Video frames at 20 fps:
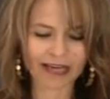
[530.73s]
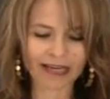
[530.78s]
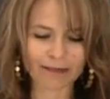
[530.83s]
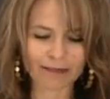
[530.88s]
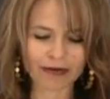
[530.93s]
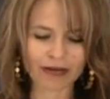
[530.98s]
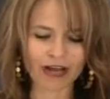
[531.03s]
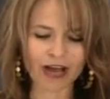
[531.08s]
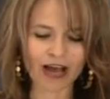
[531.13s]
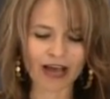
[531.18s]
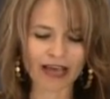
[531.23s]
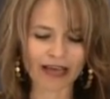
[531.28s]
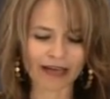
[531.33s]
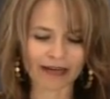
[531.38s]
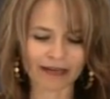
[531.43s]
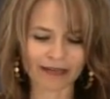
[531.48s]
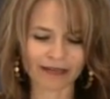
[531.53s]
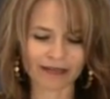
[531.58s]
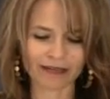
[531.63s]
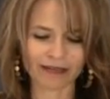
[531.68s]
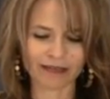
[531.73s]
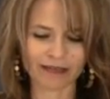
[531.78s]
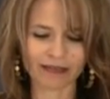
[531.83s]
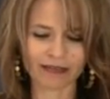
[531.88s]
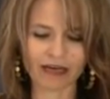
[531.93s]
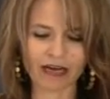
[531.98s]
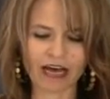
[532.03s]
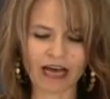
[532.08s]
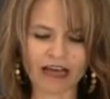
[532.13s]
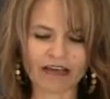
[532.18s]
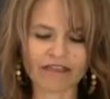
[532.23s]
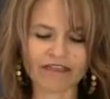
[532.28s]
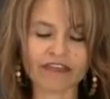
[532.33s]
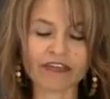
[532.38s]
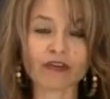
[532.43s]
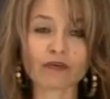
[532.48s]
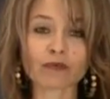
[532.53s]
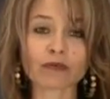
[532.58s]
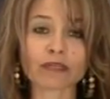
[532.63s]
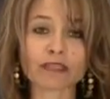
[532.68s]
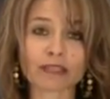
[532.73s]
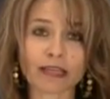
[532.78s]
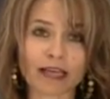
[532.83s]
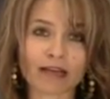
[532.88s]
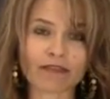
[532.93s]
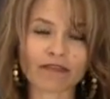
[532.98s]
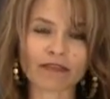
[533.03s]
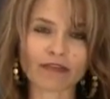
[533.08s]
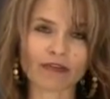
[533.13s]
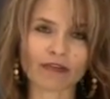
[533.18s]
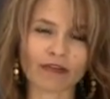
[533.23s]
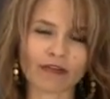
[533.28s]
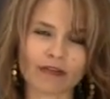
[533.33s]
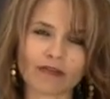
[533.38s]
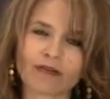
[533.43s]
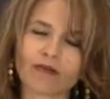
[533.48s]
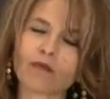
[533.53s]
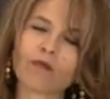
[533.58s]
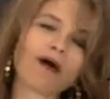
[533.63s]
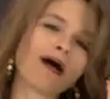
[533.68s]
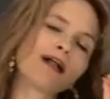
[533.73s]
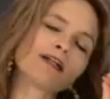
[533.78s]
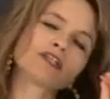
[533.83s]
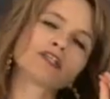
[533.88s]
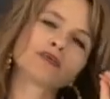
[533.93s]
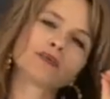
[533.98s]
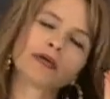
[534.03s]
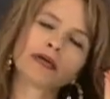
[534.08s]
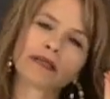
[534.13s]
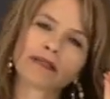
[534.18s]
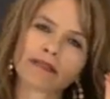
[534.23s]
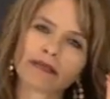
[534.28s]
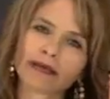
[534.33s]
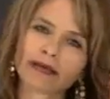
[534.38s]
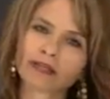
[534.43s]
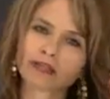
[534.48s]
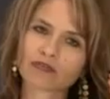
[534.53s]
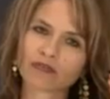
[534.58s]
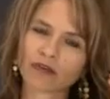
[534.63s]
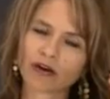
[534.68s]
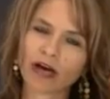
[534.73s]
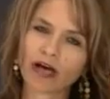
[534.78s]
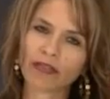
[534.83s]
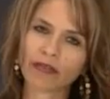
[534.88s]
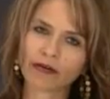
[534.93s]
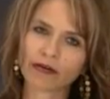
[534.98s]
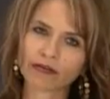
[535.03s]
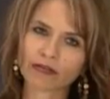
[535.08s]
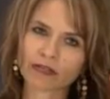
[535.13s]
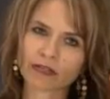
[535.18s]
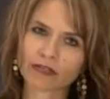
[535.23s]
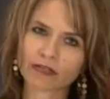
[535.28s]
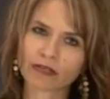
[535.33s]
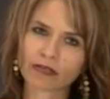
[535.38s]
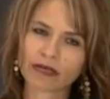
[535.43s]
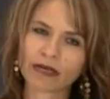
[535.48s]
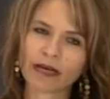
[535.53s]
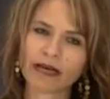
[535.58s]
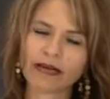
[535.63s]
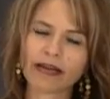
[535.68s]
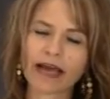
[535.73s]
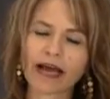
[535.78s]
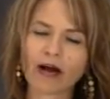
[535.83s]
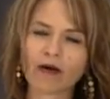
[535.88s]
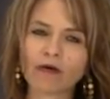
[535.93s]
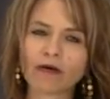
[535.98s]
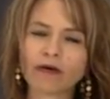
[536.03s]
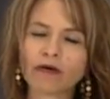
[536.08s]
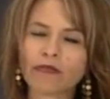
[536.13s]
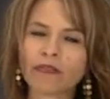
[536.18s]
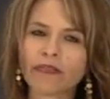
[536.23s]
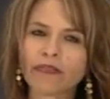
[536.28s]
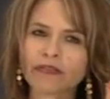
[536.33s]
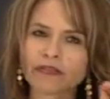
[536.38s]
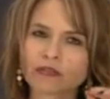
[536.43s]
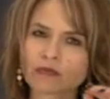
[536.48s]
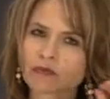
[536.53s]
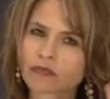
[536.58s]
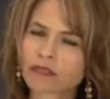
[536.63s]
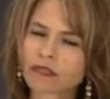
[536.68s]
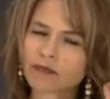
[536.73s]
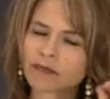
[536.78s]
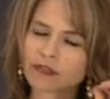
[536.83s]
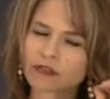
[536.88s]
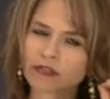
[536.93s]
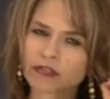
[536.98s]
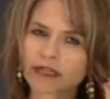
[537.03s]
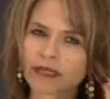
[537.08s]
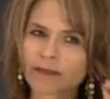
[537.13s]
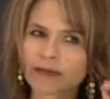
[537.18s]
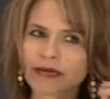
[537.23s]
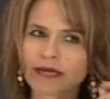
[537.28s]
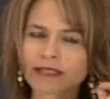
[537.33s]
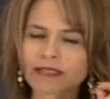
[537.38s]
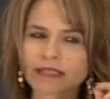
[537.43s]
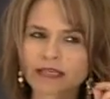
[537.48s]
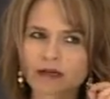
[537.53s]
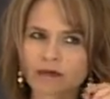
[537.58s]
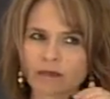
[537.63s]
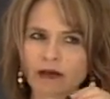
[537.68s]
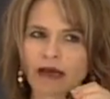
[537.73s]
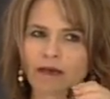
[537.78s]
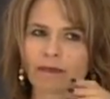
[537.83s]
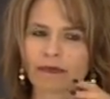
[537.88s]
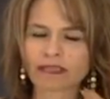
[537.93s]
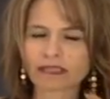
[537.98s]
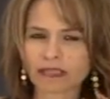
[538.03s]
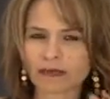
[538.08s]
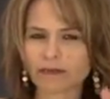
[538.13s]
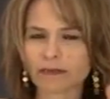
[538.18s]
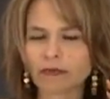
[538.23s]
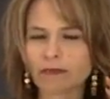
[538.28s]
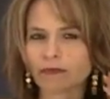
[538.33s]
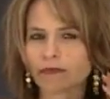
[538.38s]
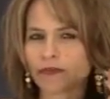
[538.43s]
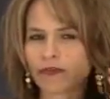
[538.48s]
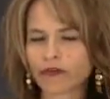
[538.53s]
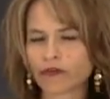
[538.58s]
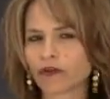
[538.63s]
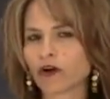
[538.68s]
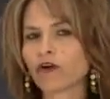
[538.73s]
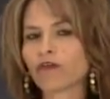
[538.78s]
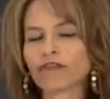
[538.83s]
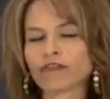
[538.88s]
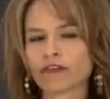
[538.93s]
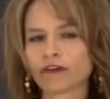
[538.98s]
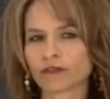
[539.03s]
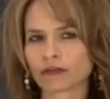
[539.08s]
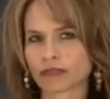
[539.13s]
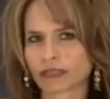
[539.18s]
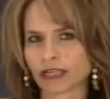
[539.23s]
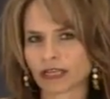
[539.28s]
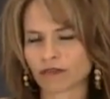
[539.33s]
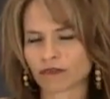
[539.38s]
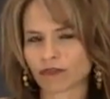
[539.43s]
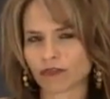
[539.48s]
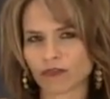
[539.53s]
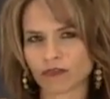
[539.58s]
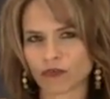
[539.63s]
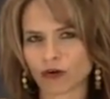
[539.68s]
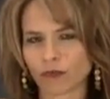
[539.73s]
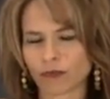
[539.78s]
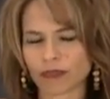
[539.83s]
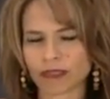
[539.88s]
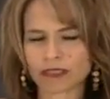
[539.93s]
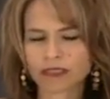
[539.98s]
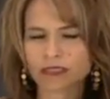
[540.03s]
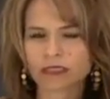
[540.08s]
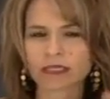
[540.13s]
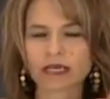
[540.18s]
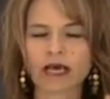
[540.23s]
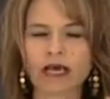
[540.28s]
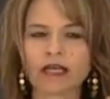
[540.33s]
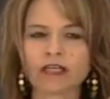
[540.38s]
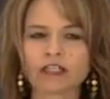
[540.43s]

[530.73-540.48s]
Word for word: Number nine, I feel resentful while doing things for others. Now, this one's a little bit tricky because there might be some people that you don't feel resentful for, but this is